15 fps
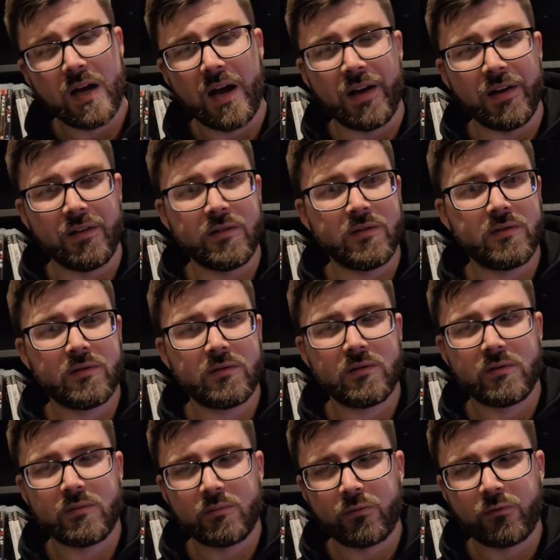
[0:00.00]
and
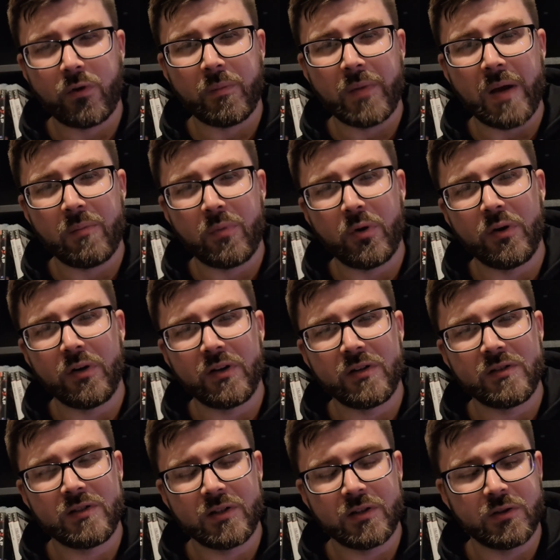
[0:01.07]
from that point
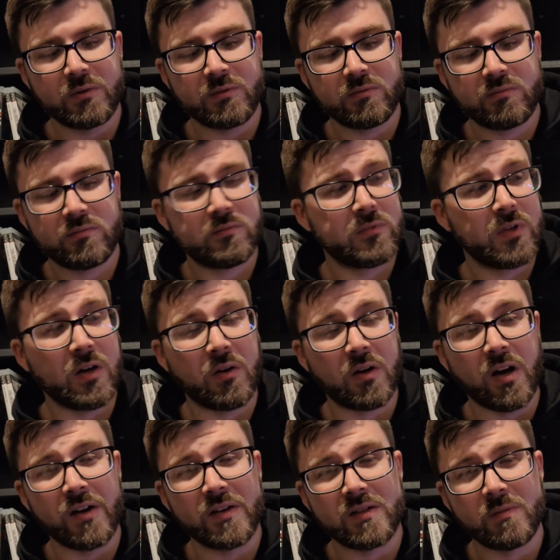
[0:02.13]
until, you know, I
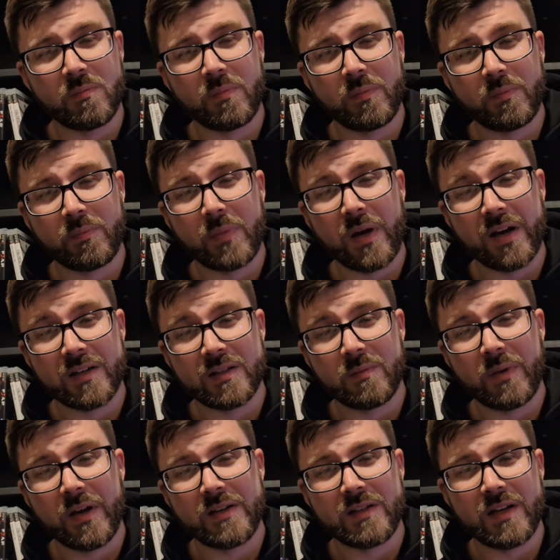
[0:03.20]
got back into
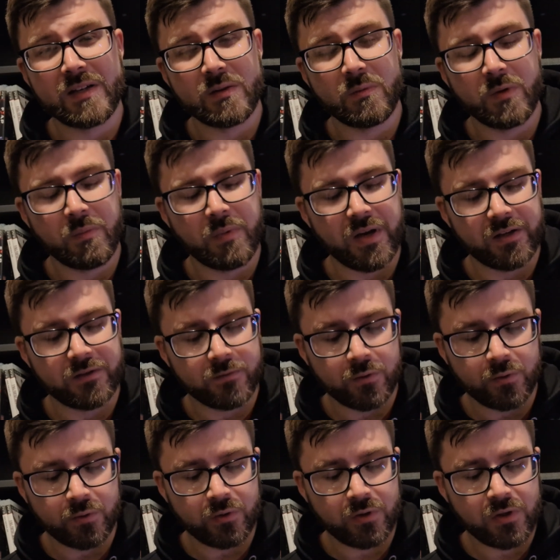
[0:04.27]
PlayStation with the
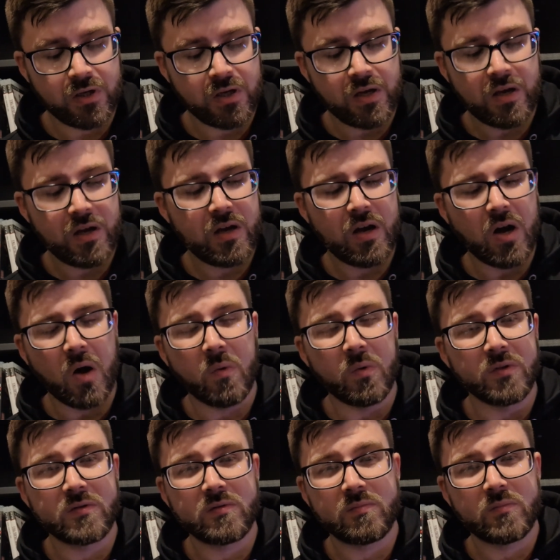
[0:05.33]
PS4, I
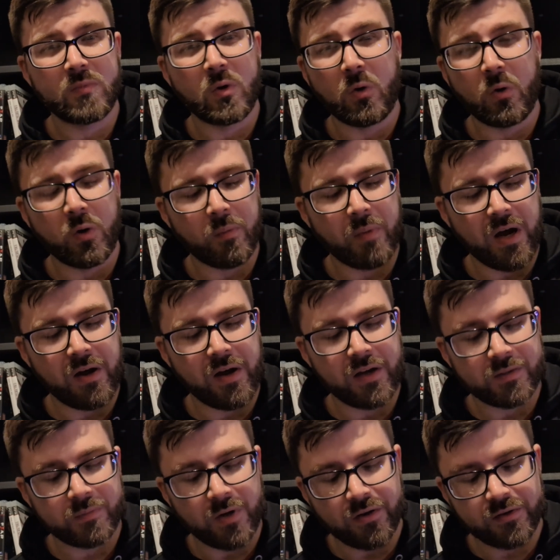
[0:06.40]
was all about
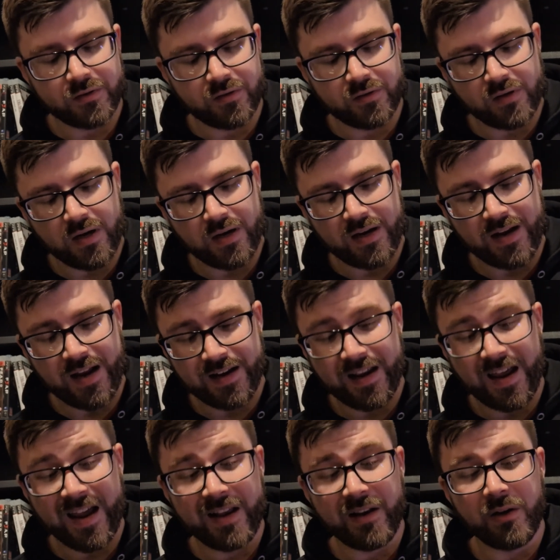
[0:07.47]
Xbox
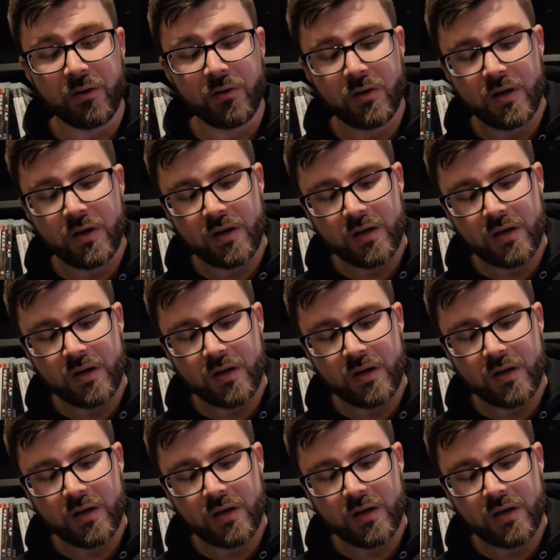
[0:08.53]
and Halo.